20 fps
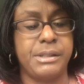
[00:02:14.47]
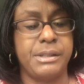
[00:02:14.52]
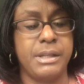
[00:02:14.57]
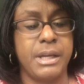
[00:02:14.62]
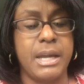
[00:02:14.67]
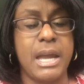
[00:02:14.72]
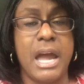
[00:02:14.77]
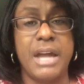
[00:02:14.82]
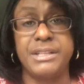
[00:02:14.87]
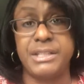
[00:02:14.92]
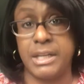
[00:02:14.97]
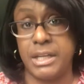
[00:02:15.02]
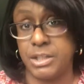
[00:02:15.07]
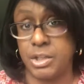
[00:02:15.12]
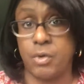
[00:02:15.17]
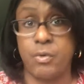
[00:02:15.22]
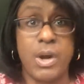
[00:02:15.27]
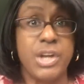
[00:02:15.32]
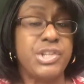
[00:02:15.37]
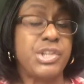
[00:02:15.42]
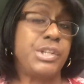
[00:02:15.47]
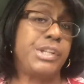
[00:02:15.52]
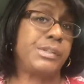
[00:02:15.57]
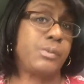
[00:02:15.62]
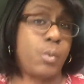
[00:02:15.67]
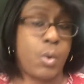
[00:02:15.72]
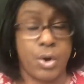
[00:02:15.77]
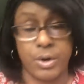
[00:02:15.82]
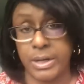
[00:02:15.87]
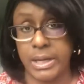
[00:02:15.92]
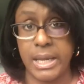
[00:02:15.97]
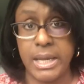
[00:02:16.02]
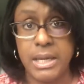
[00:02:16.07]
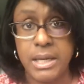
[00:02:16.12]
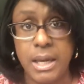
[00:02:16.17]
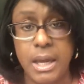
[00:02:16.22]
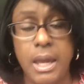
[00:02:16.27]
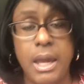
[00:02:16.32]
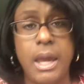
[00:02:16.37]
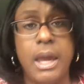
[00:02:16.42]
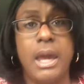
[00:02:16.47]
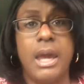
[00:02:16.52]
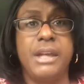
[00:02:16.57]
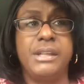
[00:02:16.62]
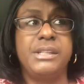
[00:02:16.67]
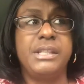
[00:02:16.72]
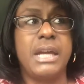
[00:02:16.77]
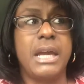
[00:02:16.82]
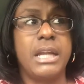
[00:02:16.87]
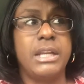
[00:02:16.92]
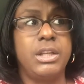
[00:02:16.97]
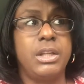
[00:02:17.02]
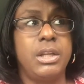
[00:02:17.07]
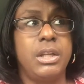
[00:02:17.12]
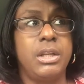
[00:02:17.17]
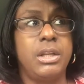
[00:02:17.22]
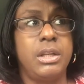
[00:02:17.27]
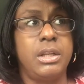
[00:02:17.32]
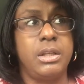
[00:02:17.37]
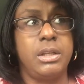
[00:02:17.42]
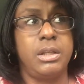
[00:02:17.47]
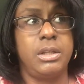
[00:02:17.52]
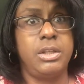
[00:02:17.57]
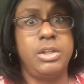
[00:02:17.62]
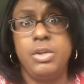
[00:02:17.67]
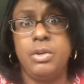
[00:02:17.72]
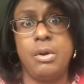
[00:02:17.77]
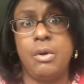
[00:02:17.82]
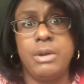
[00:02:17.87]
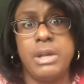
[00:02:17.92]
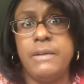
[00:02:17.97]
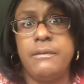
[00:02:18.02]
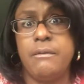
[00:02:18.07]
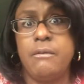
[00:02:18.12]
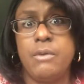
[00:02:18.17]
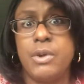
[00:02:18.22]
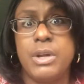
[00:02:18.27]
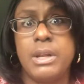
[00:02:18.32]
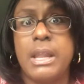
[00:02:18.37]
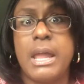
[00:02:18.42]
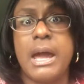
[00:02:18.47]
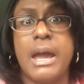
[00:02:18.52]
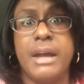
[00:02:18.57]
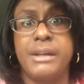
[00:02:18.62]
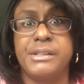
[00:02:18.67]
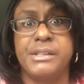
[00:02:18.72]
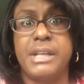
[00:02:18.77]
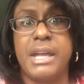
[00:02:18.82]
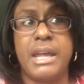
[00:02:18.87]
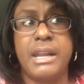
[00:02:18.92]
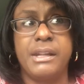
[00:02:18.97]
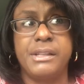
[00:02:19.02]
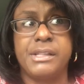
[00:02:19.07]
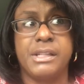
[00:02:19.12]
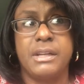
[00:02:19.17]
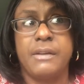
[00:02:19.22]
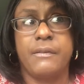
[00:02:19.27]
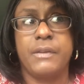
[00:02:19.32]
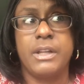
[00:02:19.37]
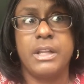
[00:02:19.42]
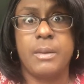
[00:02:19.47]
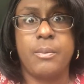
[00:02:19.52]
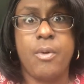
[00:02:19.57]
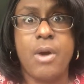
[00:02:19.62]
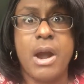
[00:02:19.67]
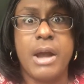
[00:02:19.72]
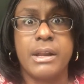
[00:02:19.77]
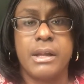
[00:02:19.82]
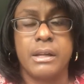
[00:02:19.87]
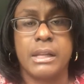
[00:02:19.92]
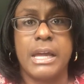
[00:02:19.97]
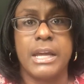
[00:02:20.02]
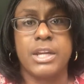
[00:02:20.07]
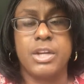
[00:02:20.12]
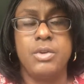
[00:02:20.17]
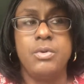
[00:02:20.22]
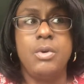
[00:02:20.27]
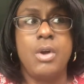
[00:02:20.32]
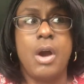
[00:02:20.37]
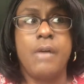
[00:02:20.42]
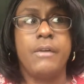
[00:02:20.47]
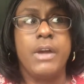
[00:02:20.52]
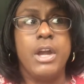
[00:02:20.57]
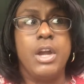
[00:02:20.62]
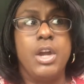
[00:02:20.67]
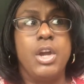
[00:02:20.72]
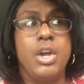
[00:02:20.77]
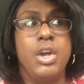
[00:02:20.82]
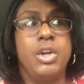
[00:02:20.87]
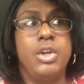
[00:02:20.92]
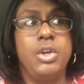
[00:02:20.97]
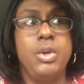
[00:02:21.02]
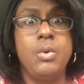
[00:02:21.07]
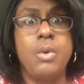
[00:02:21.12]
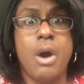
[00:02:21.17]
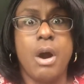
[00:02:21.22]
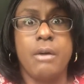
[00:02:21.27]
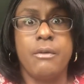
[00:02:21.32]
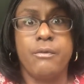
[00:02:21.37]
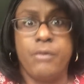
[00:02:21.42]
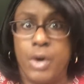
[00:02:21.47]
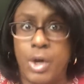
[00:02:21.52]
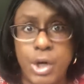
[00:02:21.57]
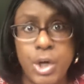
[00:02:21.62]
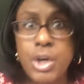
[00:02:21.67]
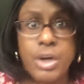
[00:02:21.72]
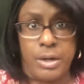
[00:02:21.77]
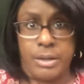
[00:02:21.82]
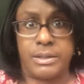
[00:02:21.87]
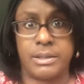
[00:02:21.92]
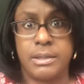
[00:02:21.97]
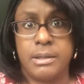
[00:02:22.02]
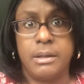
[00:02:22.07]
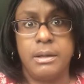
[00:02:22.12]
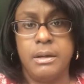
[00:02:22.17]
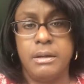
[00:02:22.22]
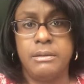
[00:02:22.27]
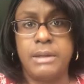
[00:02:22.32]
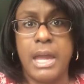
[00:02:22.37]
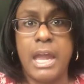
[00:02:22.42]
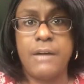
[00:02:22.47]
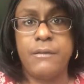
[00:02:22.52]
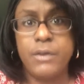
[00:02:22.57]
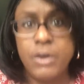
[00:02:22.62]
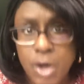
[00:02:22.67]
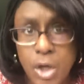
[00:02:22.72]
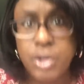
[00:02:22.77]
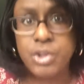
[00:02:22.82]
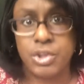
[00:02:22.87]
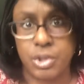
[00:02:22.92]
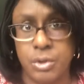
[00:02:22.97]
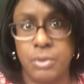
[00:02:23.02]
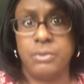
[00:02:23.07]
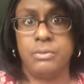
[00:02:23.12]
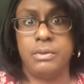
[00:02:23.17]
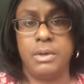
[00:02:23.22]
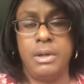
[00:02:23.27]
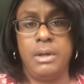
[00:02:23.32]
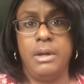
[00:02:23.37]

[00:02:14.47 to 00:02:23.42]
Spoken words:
the content integration is working is that you don't even realize that it's an affiliate product. Like, you are hooked. They have hooked you.